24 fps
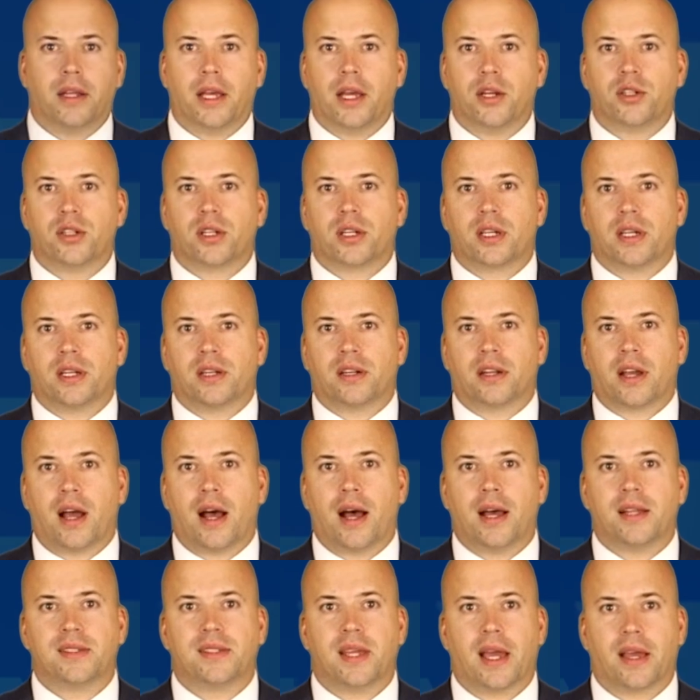agent can
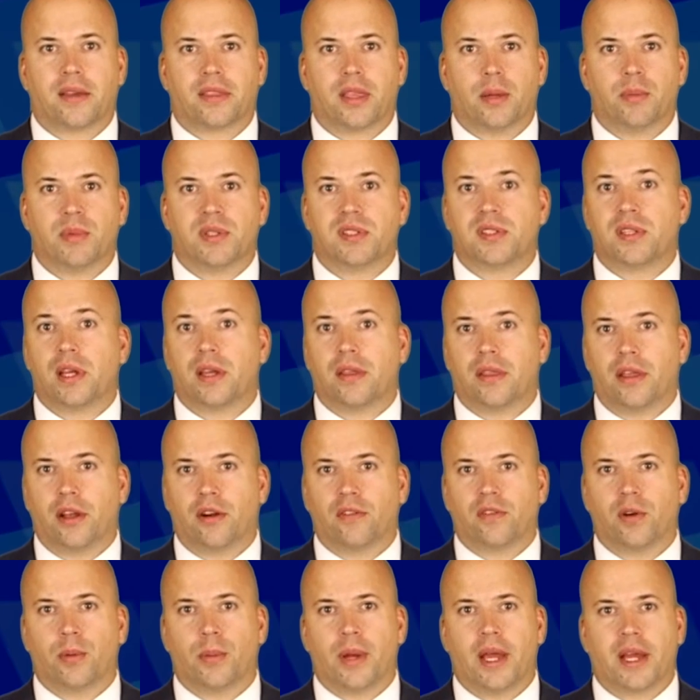contact them and say they are
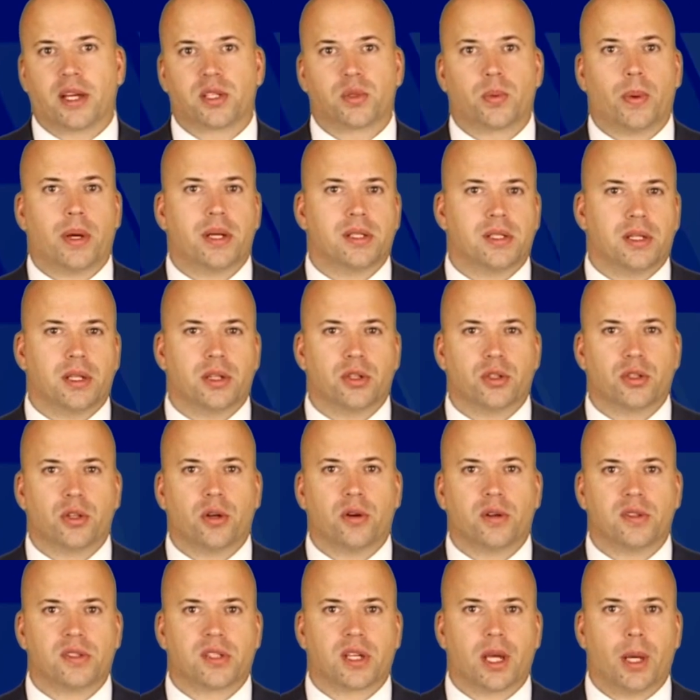from XYZ
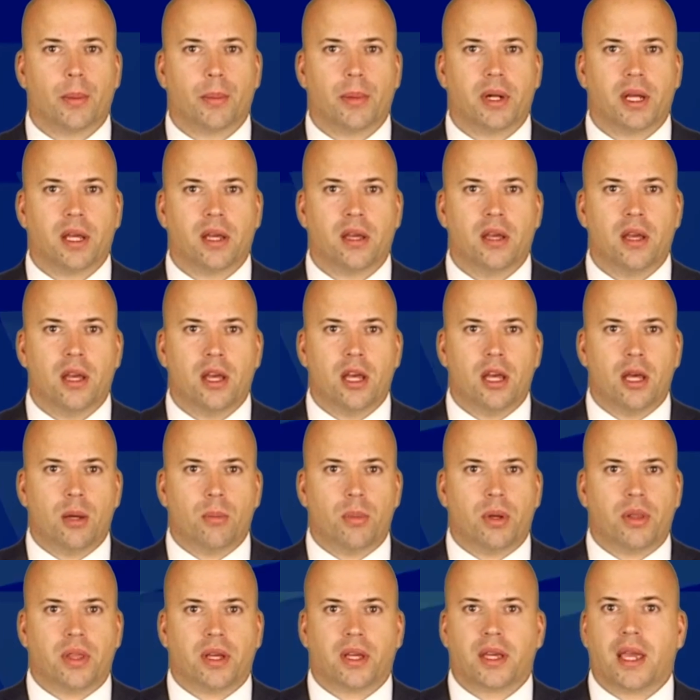Insurance Company,
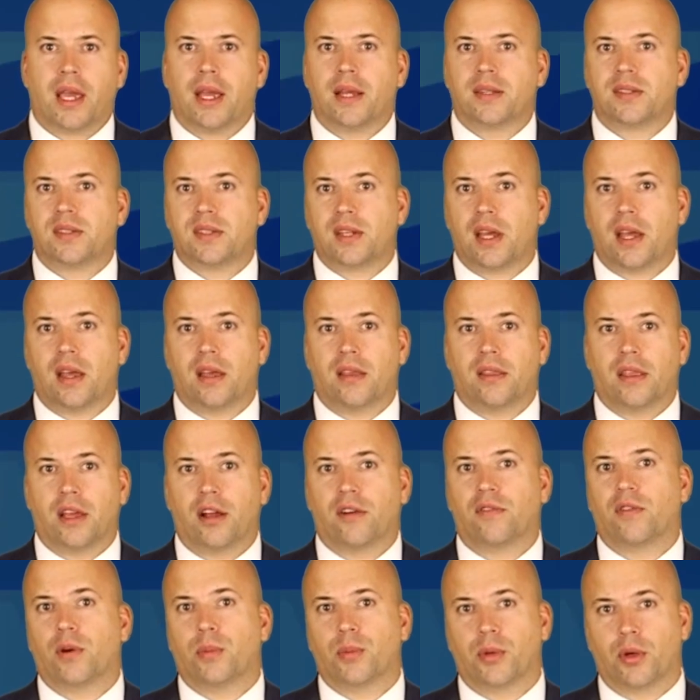but they can't say they are
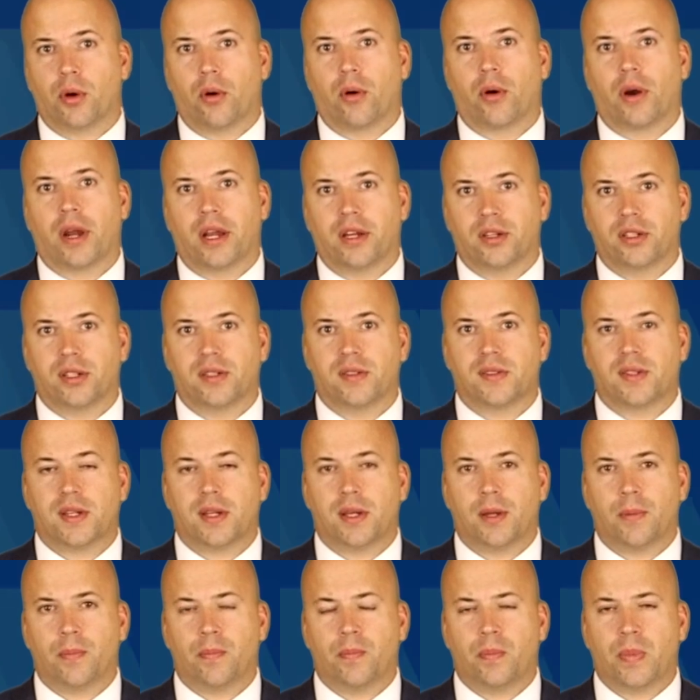from your
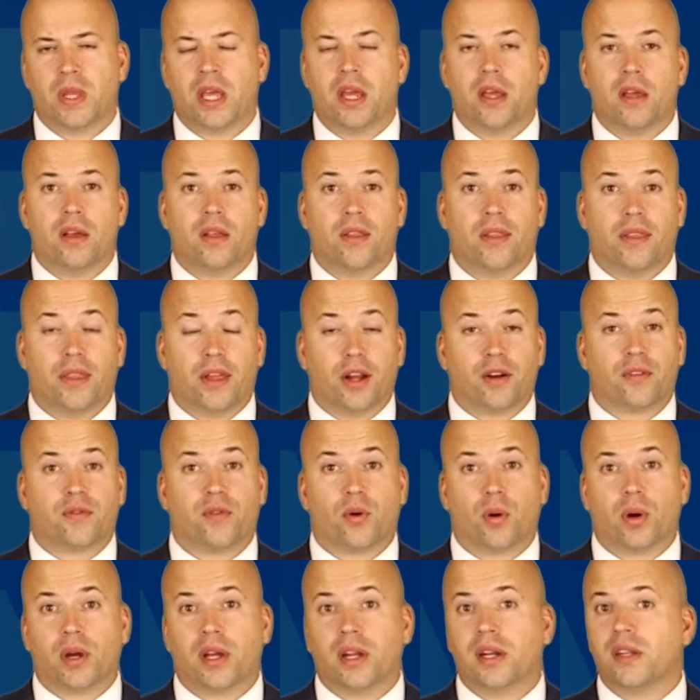agency.
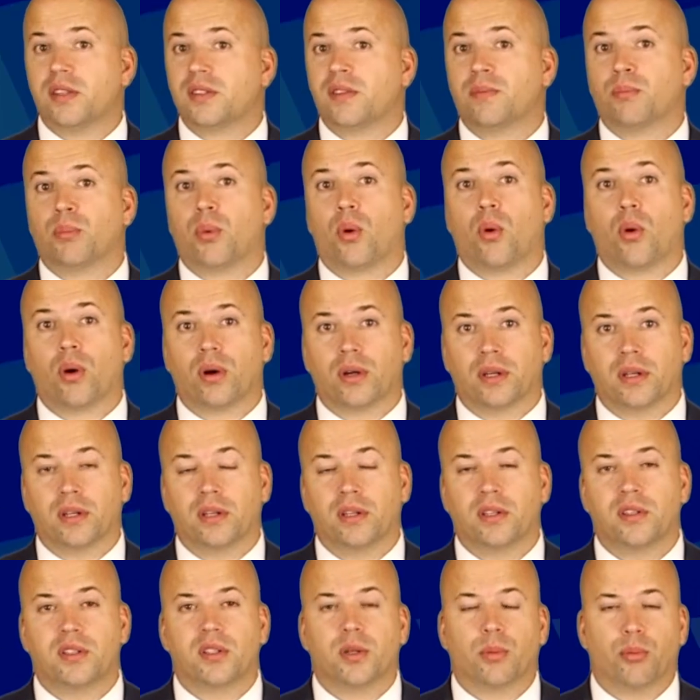Therefore, it is important
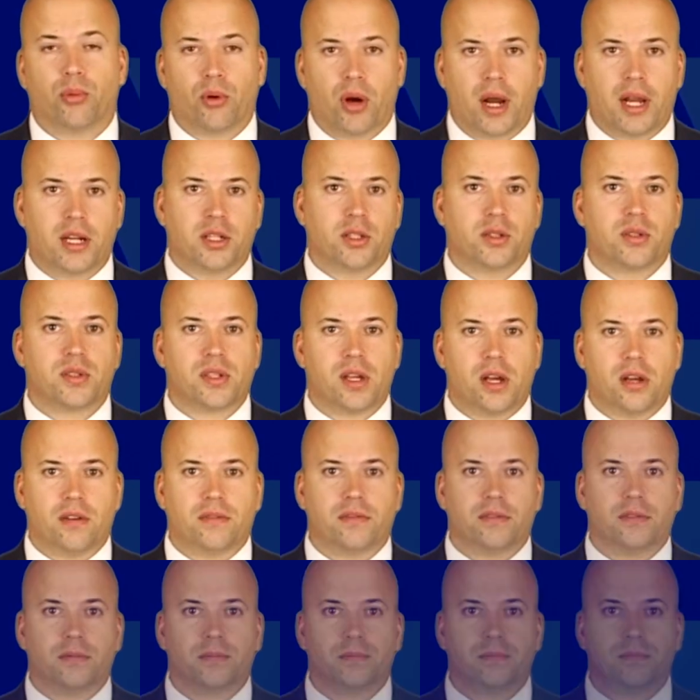to brand yourself.